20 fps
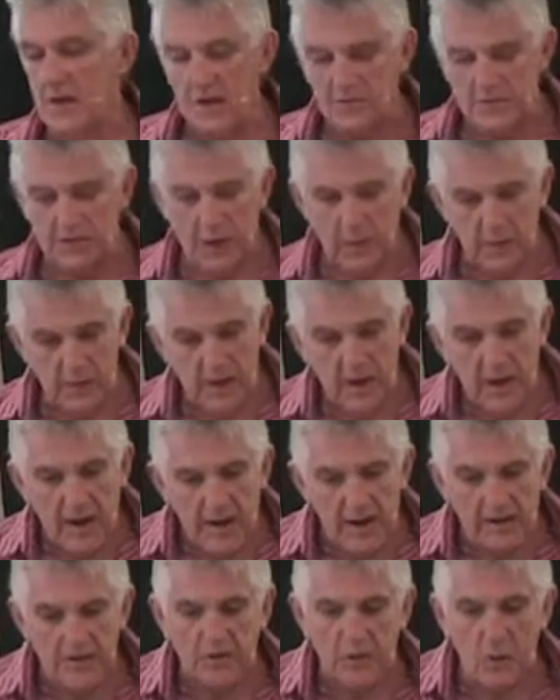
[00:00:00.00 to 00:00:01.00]
So
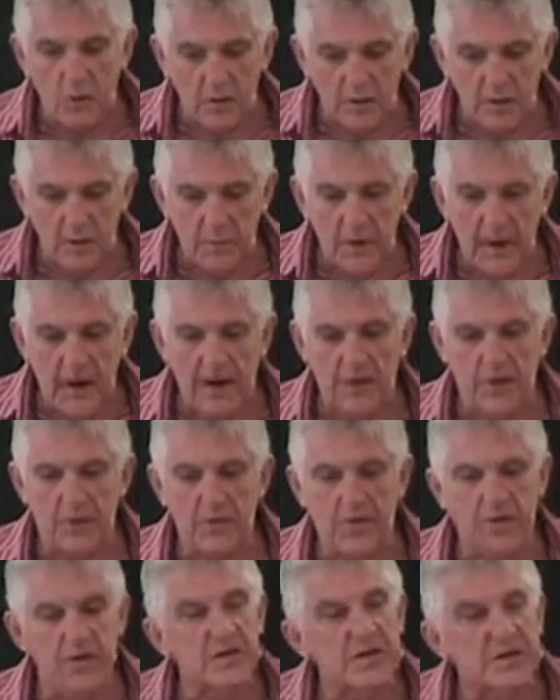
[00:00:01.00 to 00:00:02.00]
He's talking
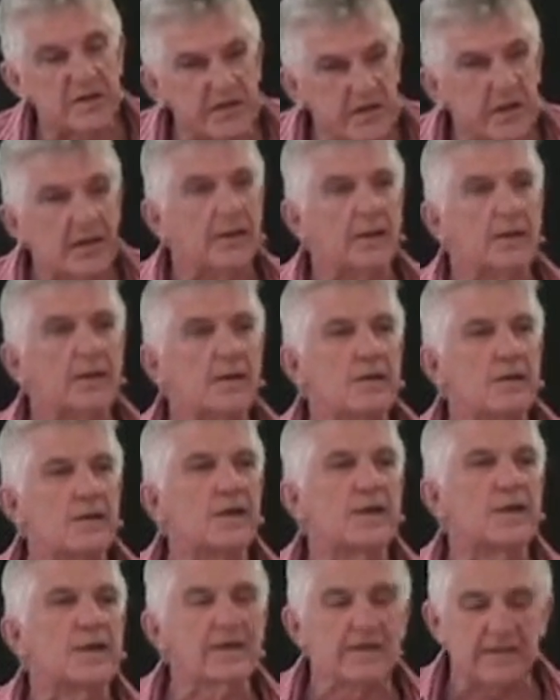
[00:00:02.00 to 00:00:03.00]
about the sin
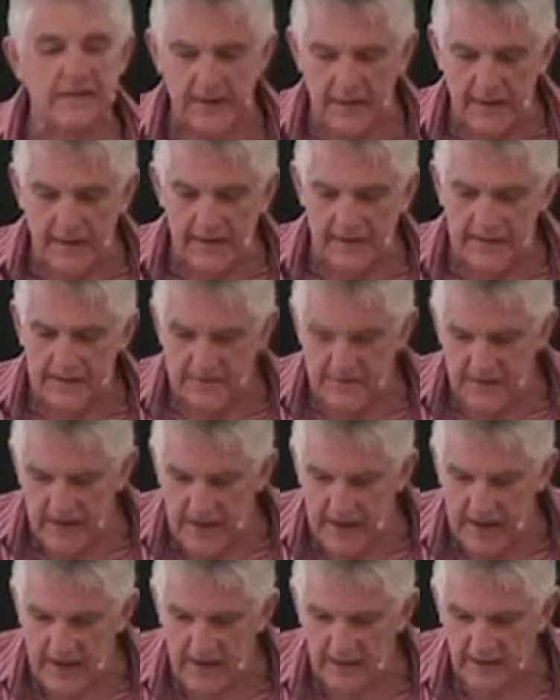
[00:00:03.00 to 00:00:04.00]
that easily
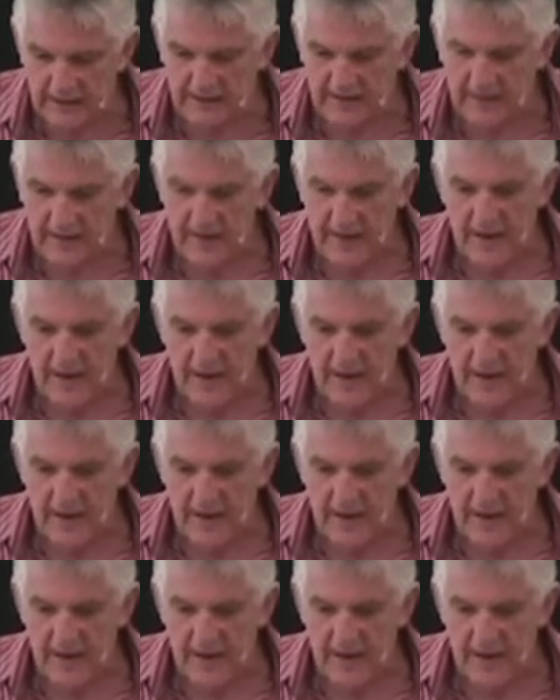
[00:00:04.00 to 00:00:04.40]
ensnares.